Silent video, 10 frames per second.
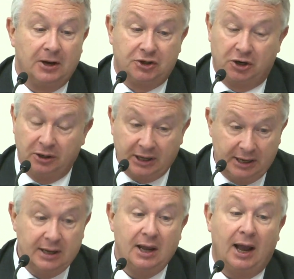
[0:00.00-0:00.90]

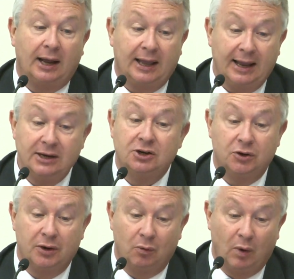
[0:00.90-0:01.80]
Turkey, again,
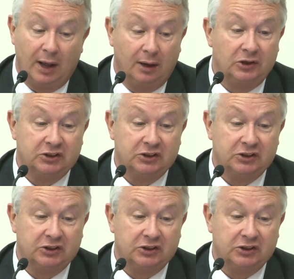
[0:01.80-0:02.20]
doing well.